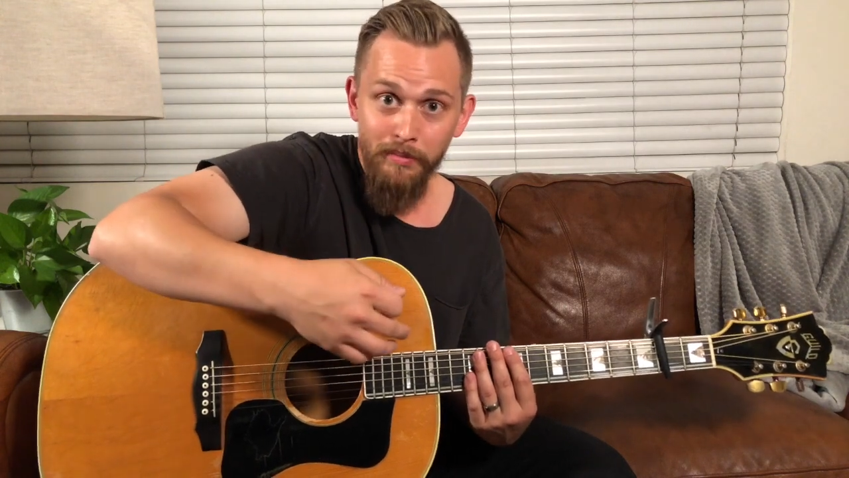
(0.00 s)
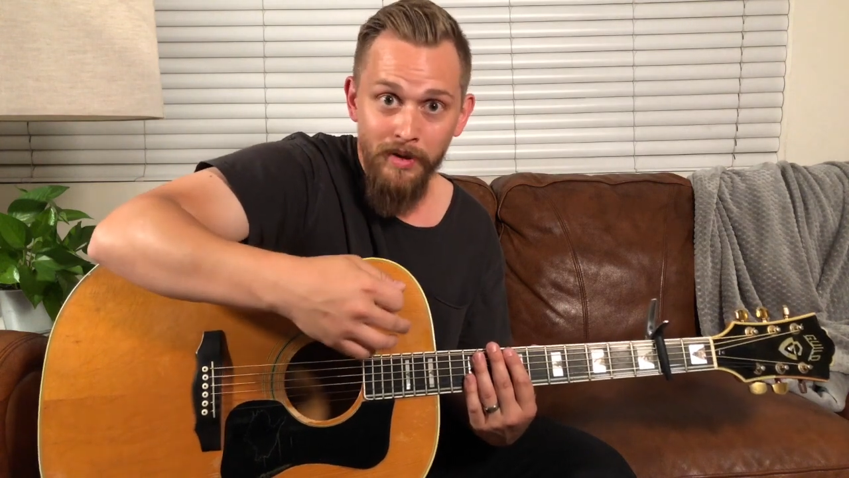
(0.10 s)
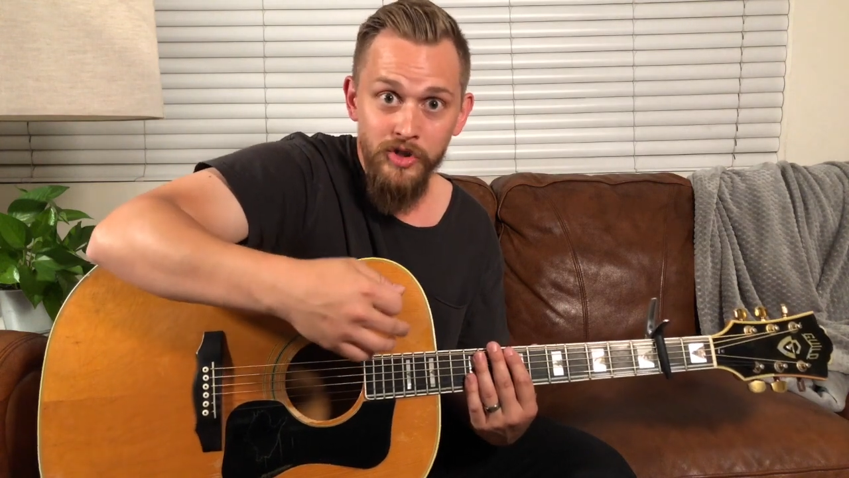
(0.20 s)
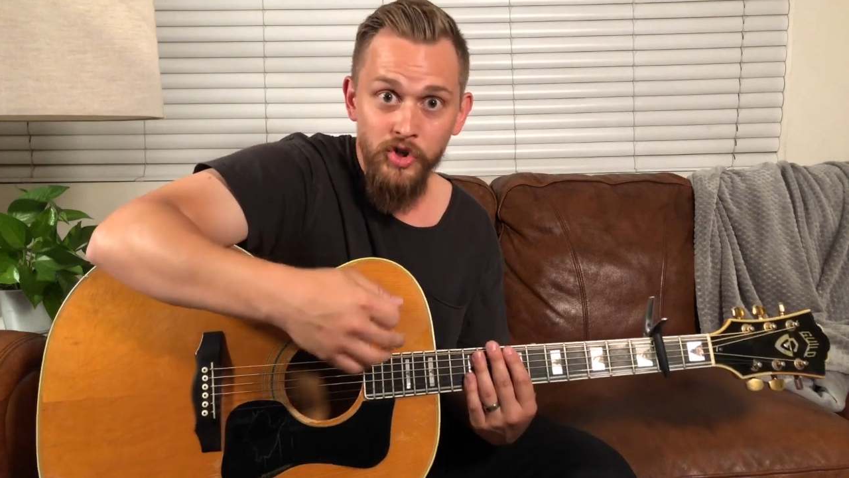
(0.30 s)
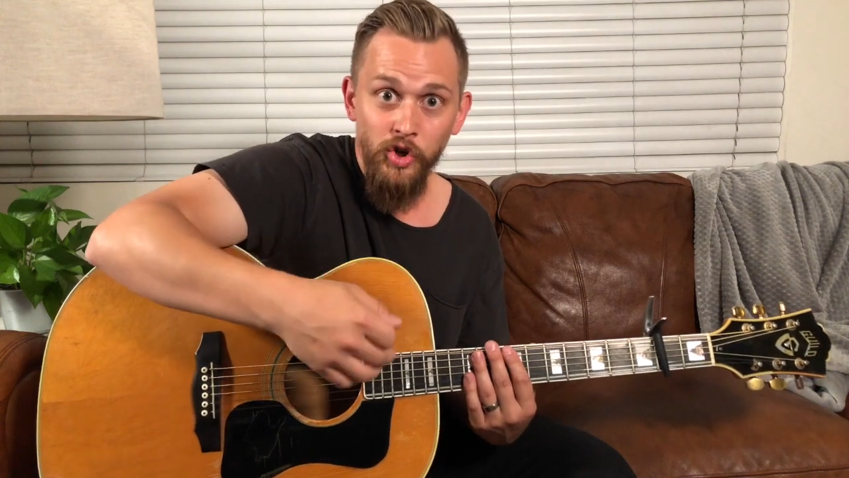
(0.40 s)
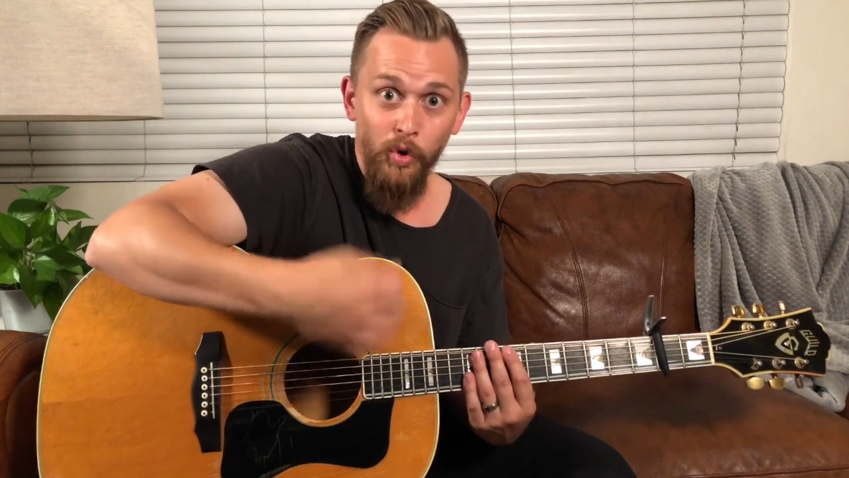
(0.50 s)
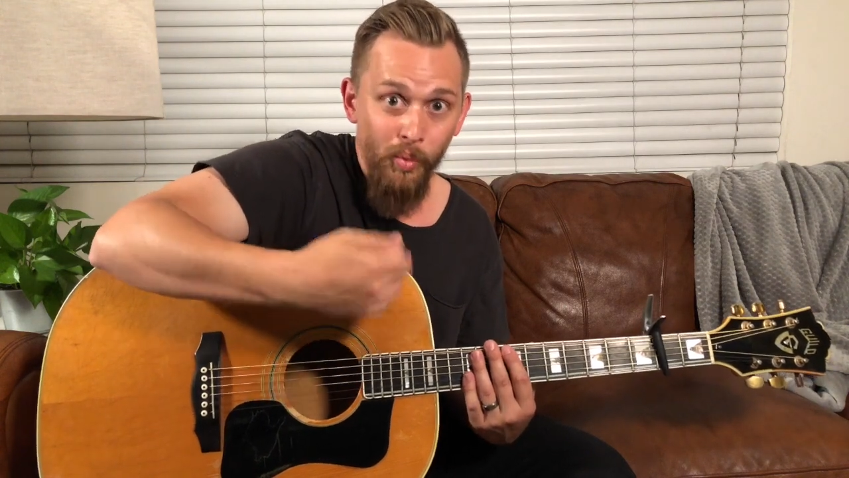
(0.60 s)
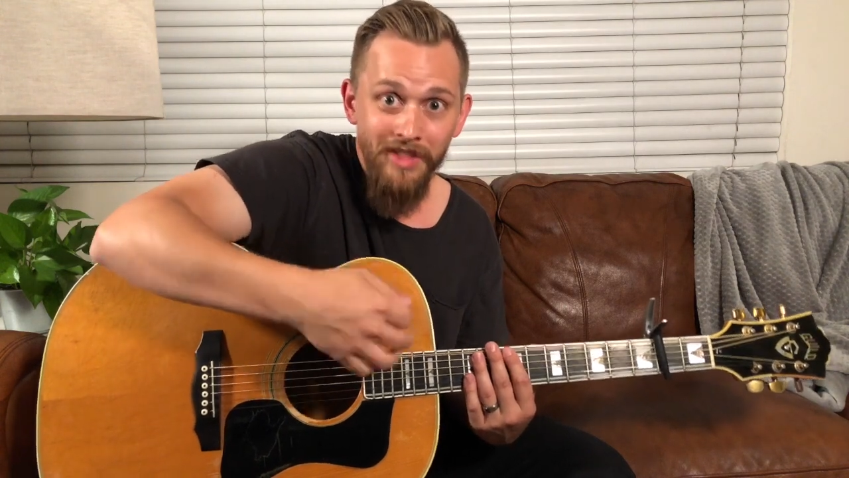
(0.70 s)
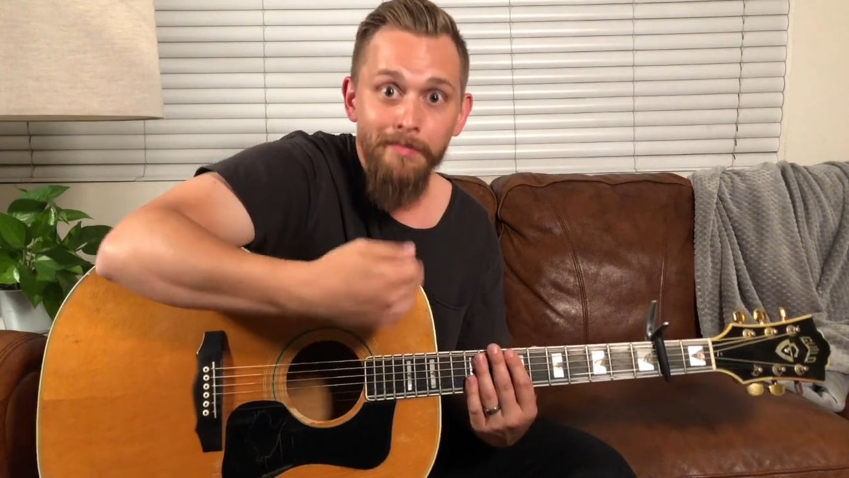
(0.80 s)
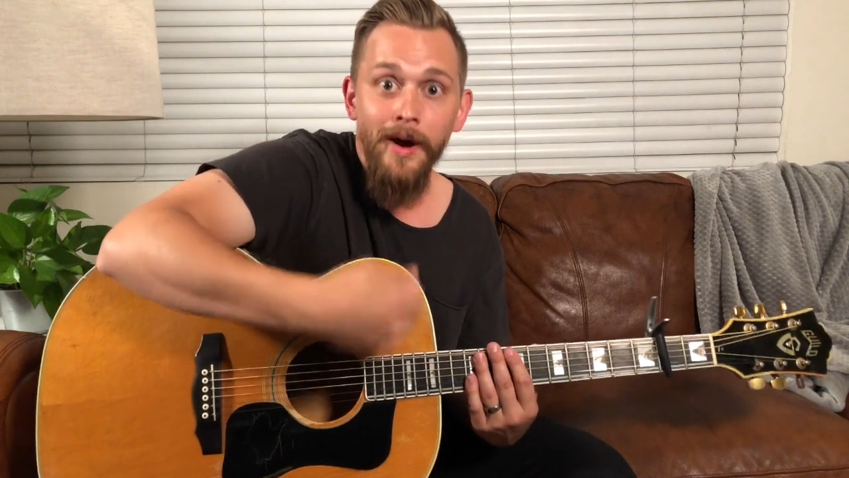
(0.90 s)
measure
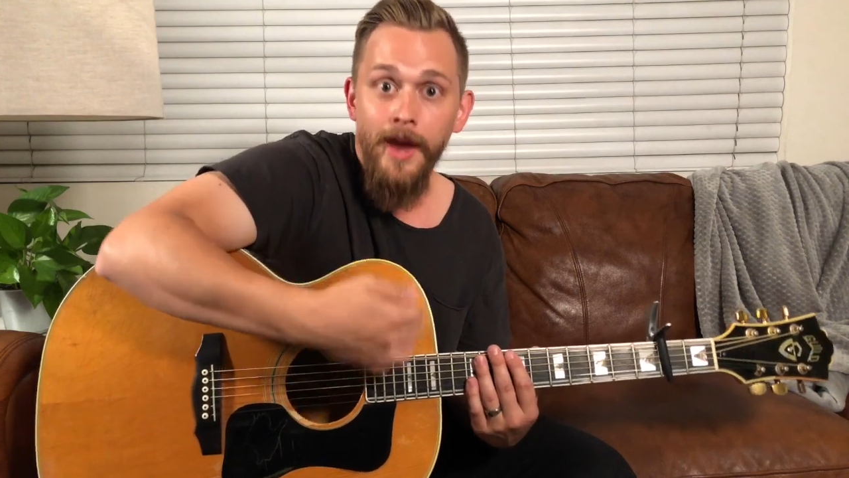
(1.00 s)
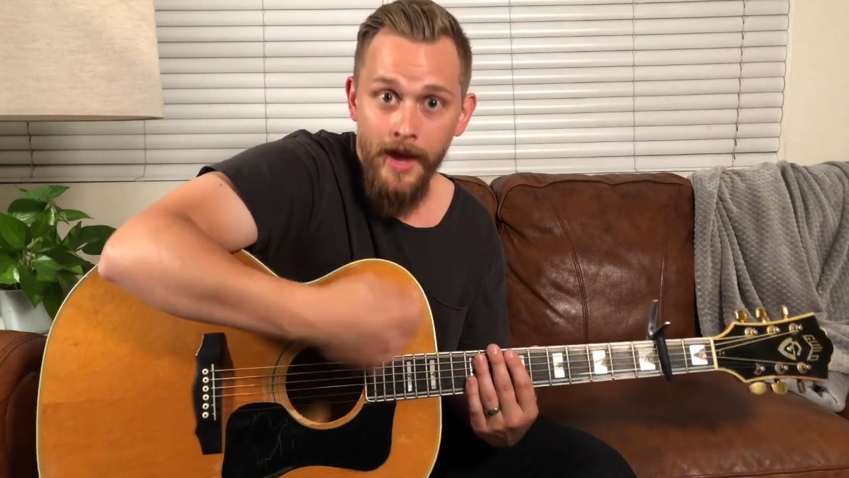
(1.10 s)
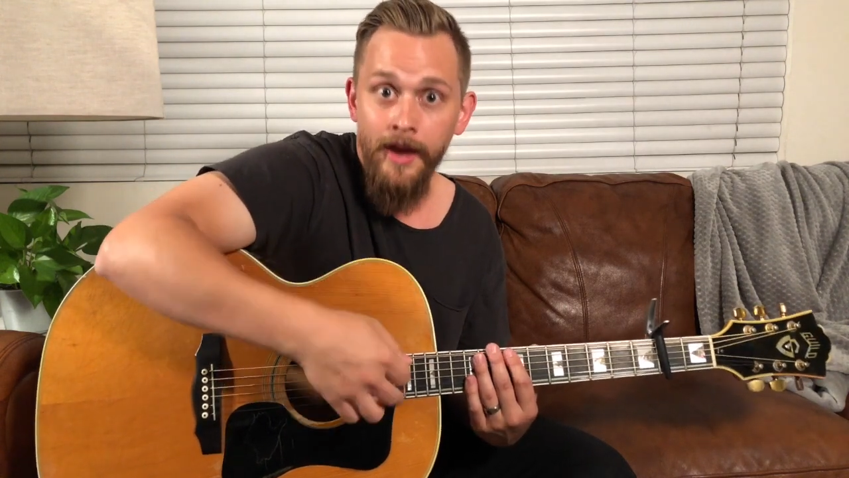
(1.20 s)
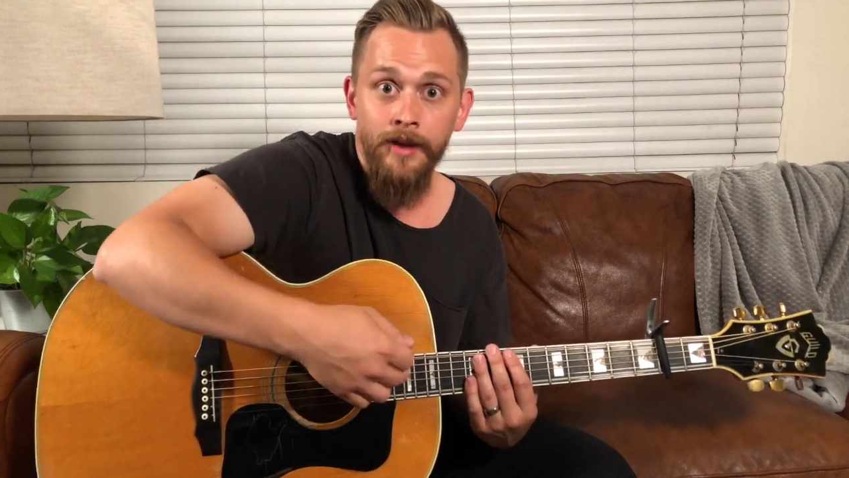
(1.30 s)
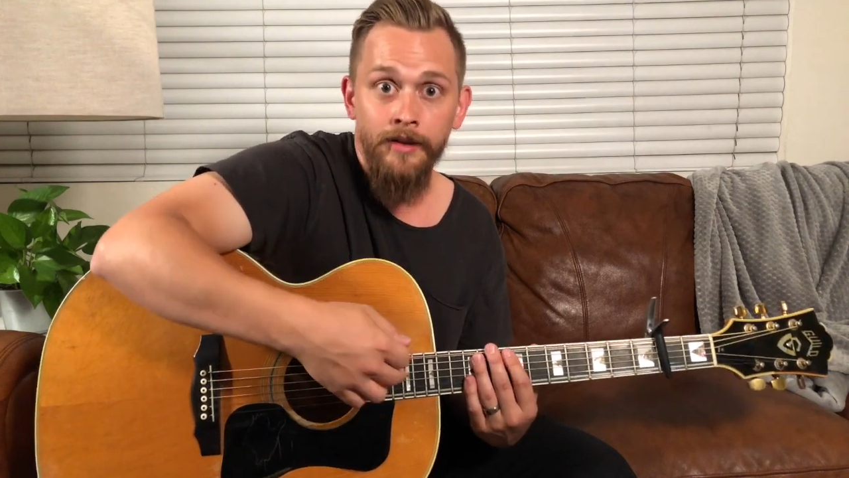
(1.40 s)
with my hand.